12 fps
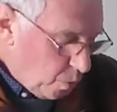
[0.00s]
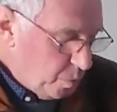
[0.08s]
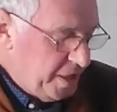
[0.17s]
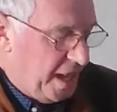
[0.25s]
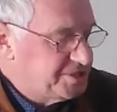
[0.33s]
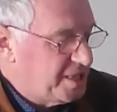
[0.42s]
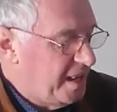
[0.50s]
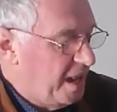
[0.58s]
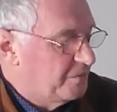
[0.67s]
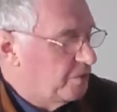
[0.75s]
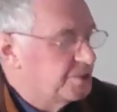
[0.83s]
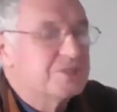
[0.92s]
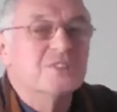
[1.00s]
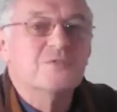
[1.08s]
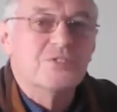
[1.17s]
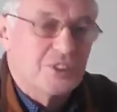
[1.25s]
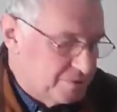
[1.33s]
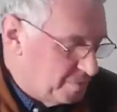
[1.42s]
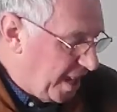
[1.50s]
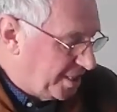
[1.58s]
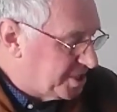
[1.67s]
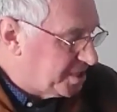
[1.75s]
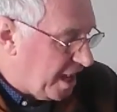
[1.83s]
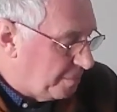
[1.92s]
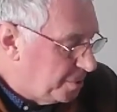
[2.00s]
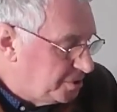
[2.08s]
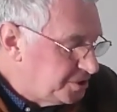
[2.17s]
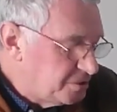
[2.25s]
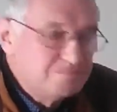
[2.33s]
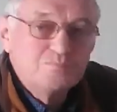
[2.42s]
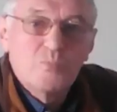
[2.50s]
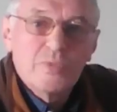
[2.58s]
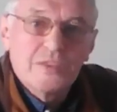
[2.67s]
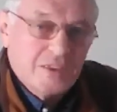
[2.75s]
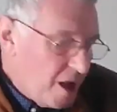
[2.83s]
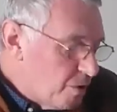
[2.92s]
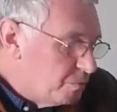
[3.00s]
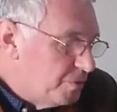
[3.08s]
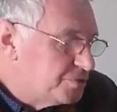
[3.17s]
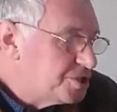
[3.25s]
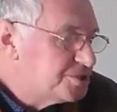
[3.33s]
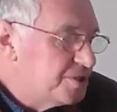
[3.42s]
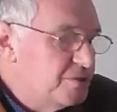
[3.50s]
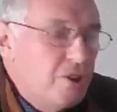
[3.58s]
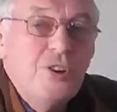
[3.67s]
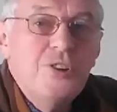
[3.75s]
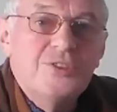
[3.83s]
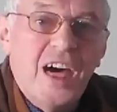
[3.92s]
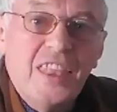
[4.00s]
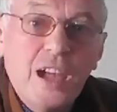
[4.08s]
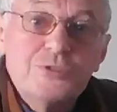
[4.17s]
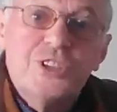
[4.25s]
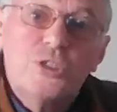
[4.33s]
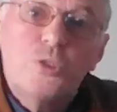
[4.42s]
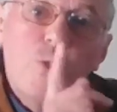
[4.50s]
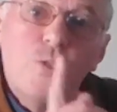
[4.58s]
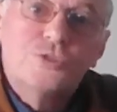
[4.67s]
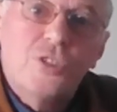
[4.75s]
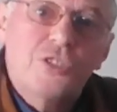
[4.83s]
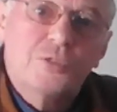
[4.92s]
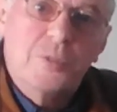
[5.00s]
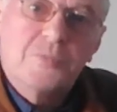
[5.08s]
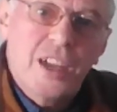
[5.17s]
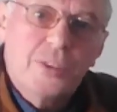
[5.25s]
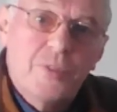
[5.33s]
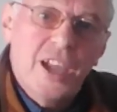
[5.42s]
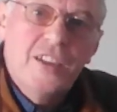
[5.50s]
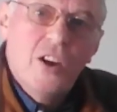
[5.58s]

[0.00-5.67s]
Oh yes, I have got it in front of me as it happens. Now, we just heard that. That was a court document, by the way.